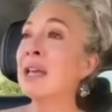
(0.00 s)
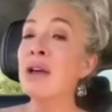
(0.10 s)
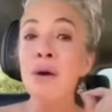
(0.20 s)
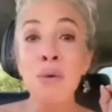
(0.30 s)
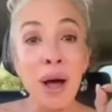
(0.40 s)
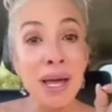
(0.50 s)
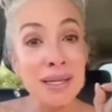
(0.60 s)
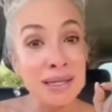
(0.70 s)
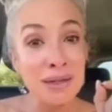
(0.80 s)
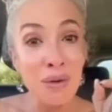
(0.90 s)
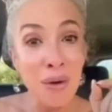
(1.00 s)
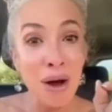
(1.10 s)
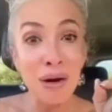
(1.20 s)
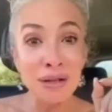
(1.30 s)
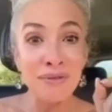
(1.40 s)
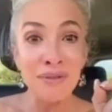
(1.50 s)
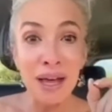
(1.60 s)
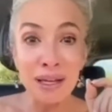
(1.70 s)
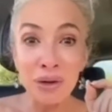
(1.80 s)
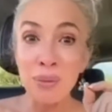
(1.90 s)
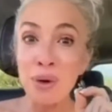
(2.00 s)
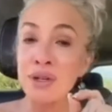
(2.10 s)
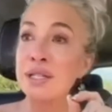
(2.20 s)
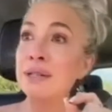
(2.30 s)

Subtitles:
Why is it so hard to find your person?